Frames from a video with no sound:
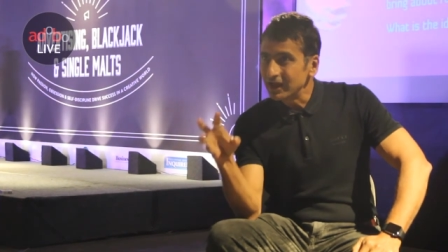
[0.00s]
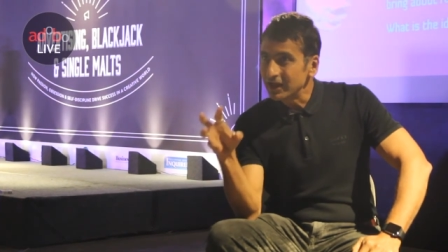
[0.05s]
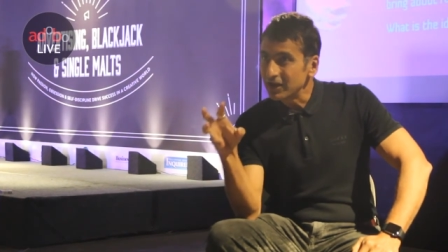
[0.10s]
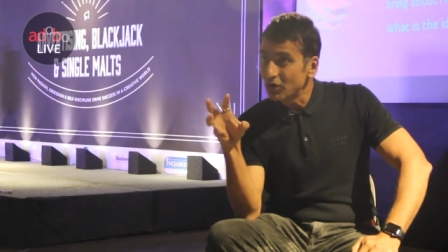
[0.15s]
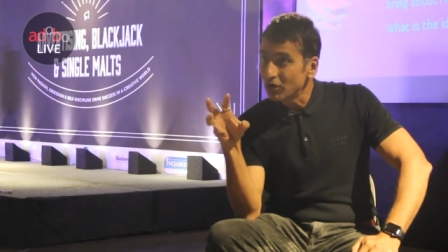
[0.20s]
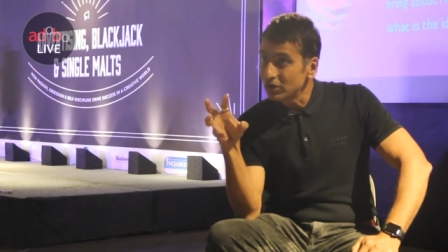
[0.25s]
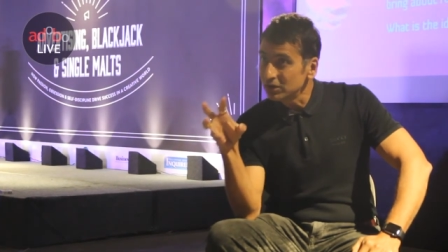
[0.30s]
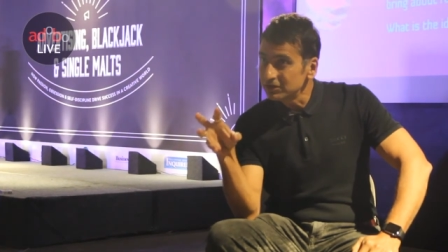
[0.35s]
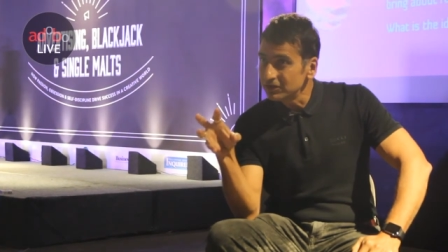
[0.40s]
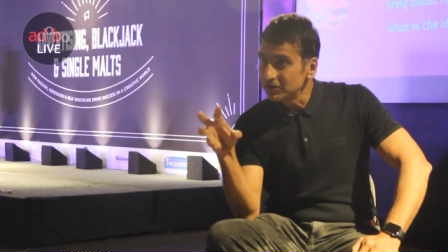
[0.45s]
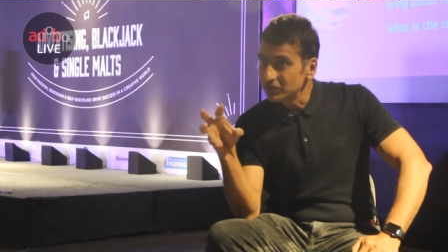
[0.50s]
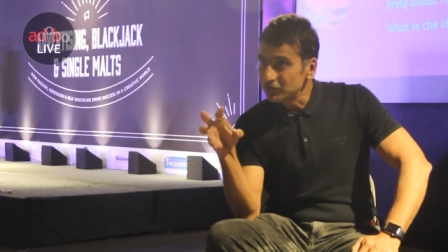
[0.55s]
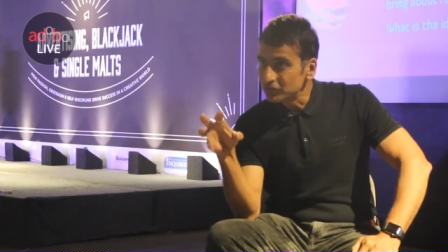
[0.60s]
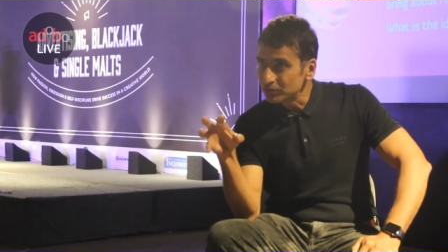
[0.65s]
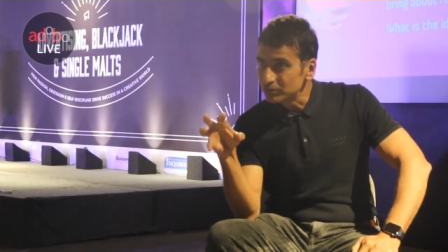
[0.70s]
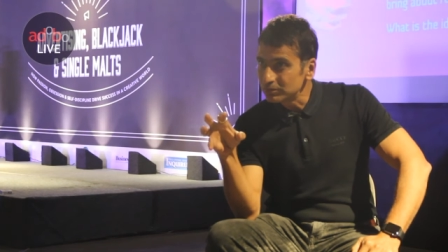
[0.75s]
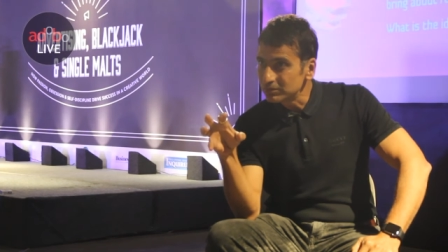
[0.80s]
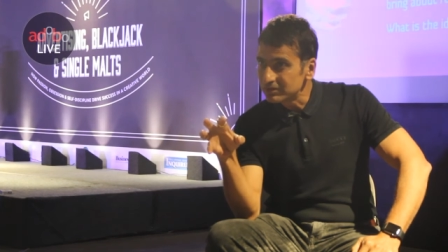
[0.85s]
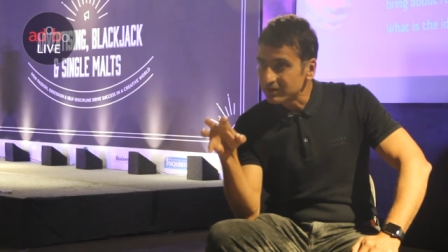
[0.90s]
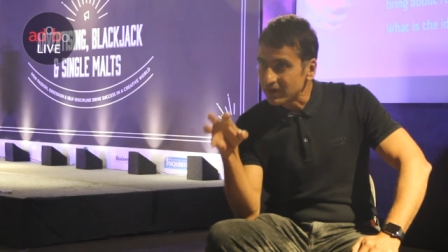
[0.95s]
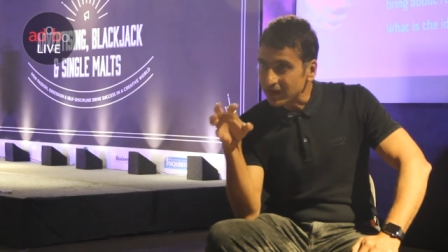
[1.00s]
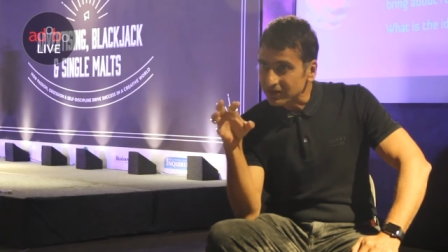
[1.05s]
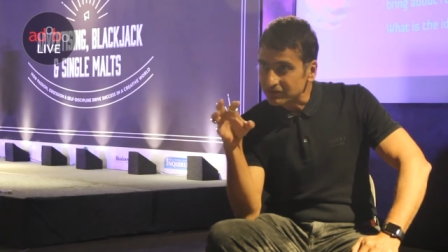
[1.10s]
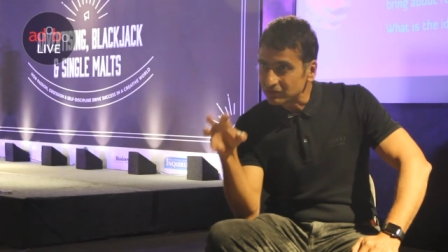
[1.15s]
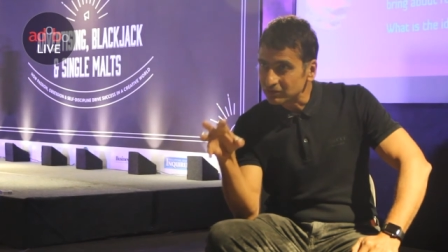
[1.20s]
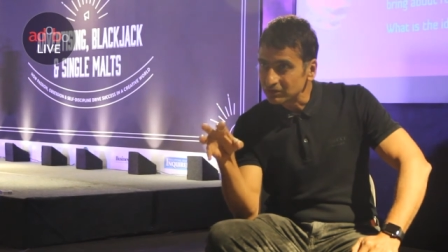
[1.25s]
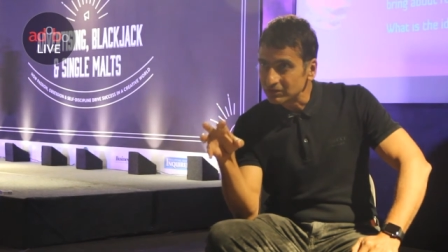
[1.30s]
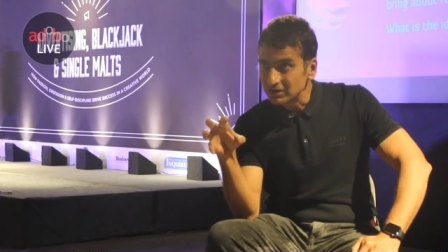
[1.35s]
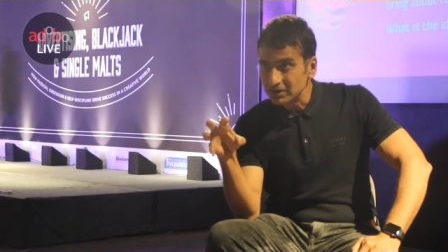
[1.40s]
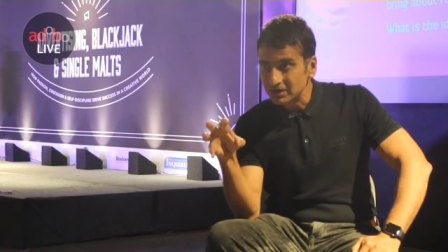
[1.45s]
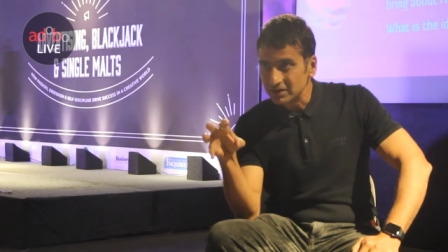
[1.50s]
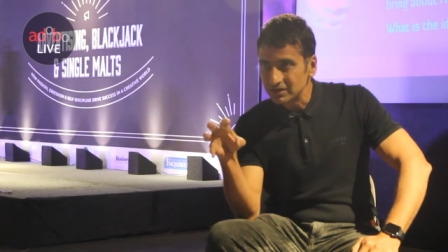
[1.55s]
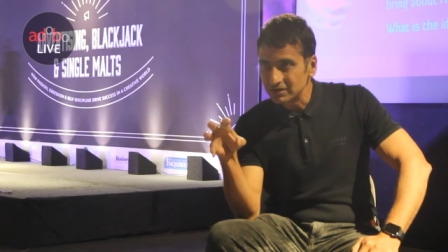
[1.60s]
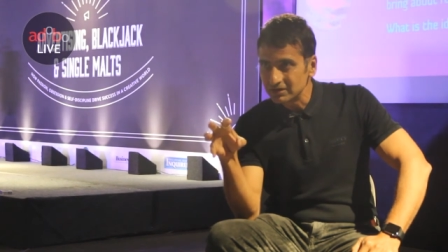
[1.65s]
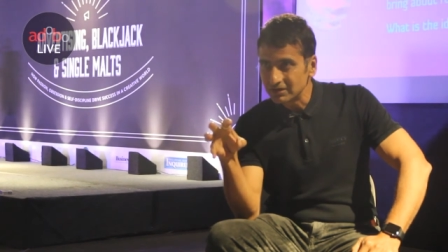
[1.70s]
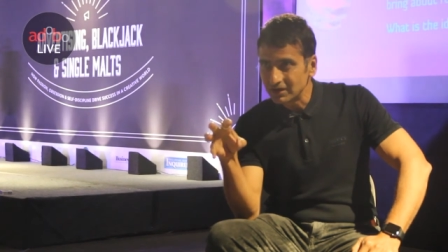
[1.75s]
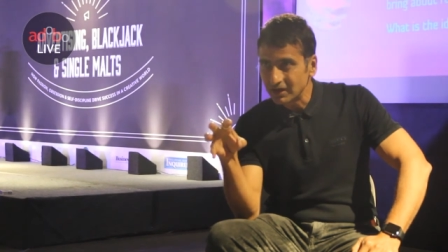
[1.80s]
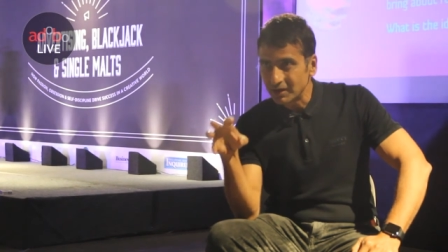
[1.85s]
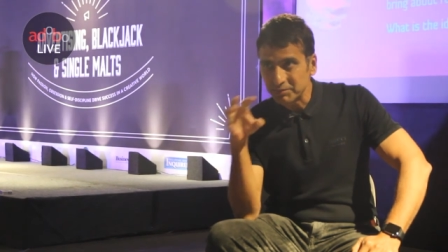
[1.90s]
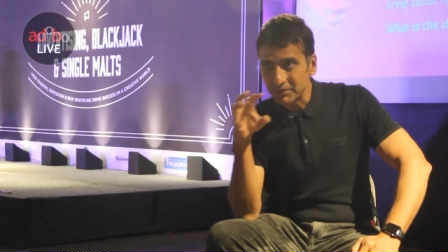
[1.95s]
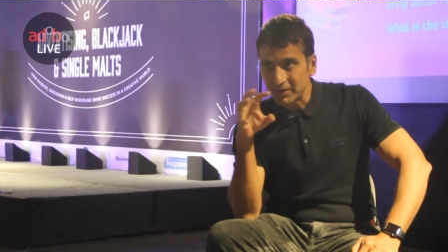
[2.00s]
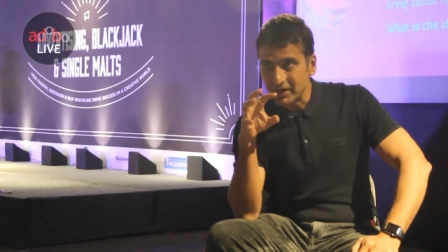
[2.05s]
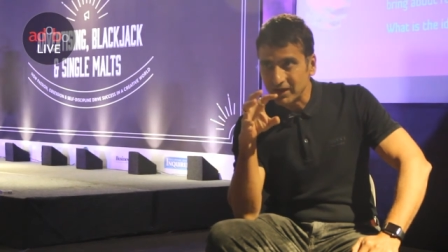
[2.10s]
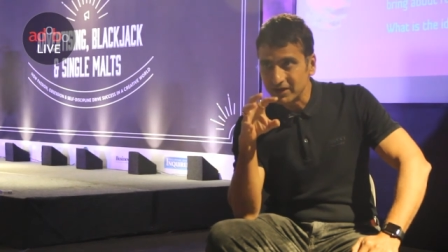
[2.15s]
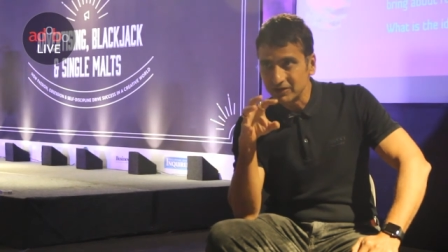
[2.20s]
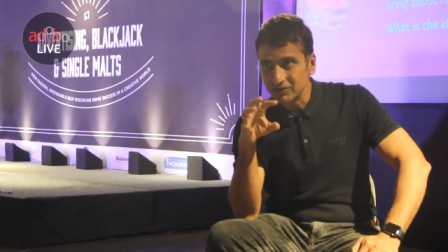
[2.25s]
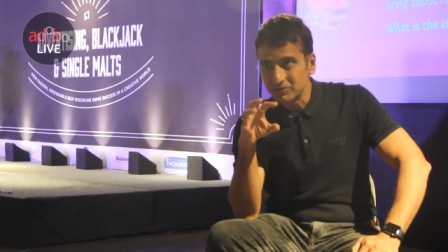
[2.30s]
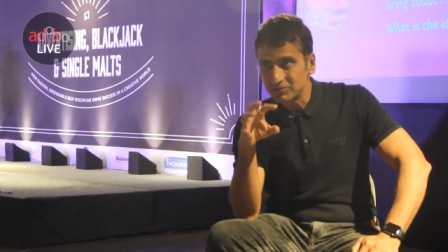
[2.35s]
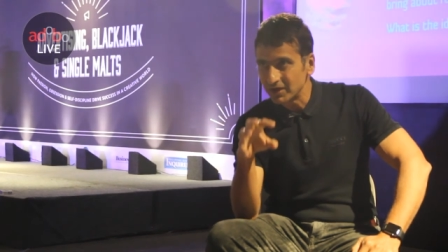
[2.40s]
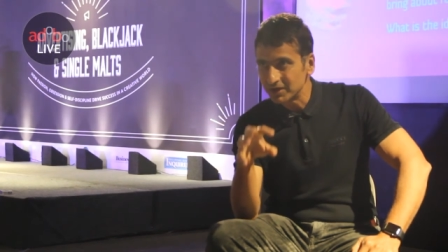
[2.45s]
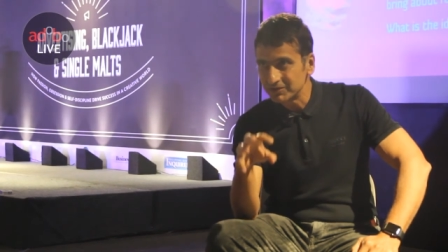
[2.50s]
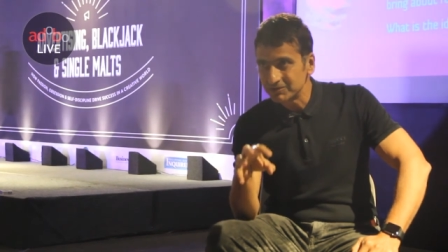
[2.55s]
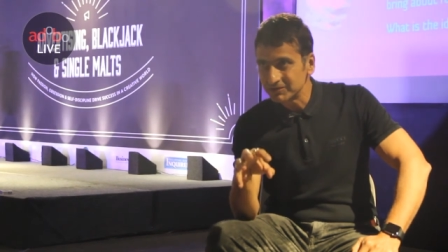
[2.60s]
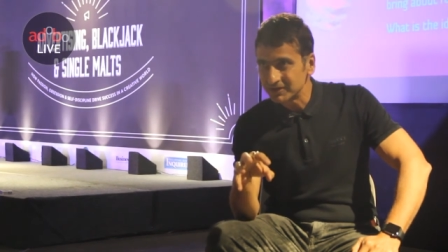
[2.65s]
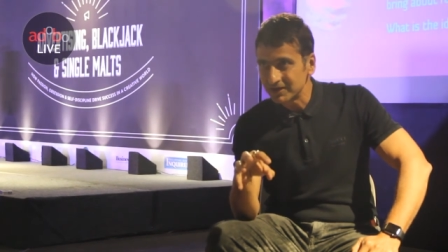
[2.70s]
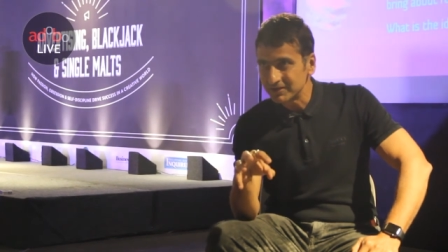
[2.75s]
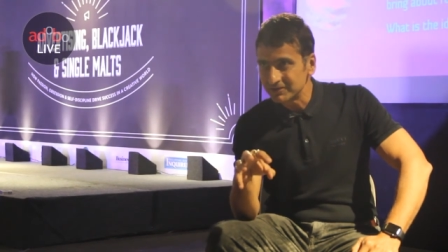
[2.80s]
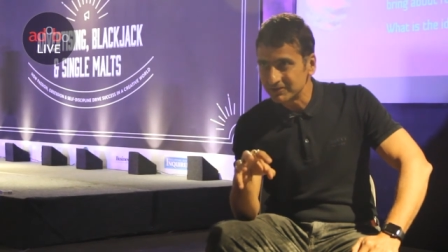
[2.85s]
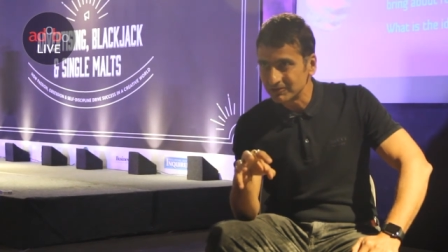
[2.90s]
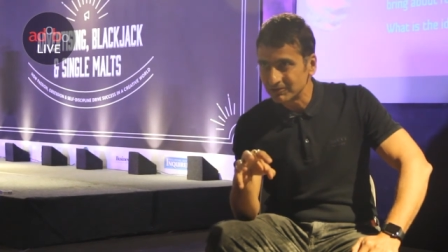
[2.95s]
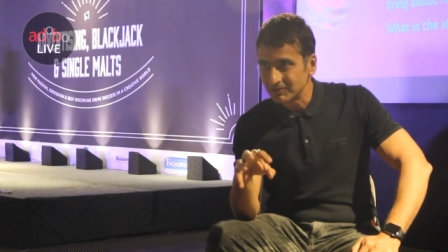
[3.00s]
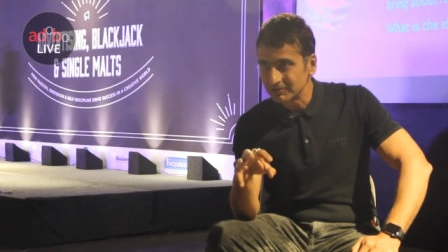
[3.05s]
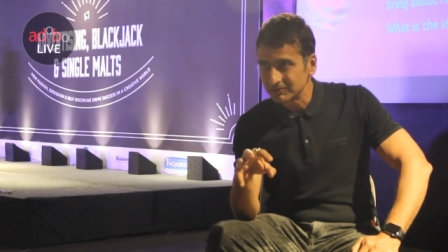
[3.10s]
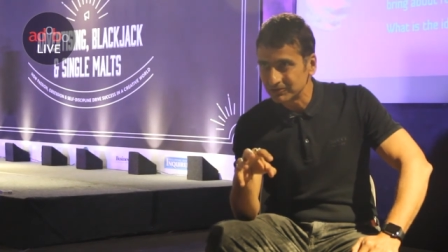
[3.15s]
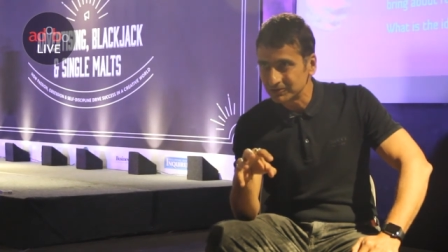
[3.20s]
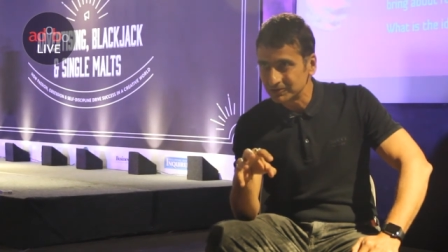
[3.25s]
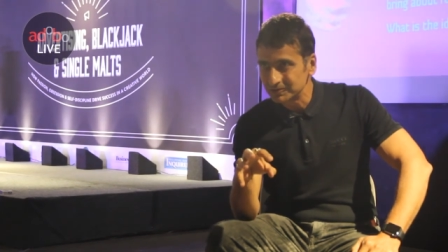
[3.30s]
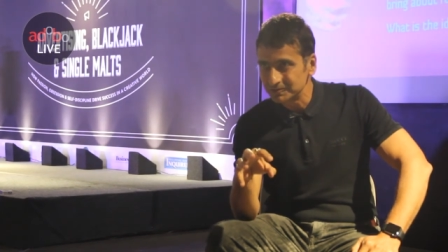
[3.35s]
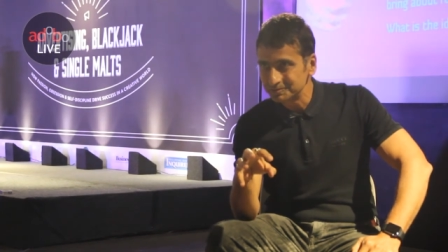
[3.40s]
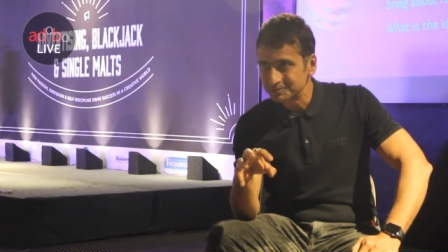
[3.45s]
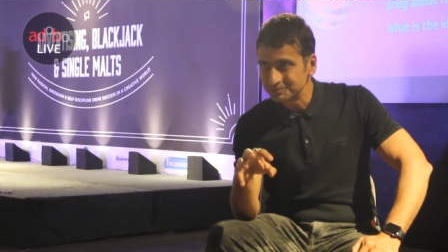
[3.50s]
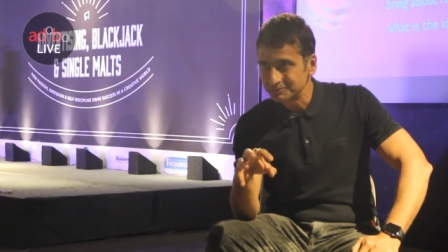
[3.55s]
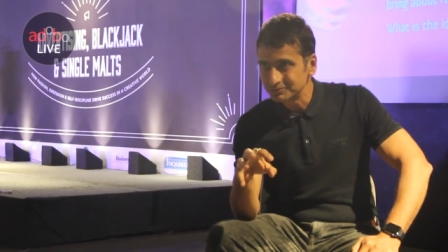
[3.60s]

And all these rules actually apply into advertising also.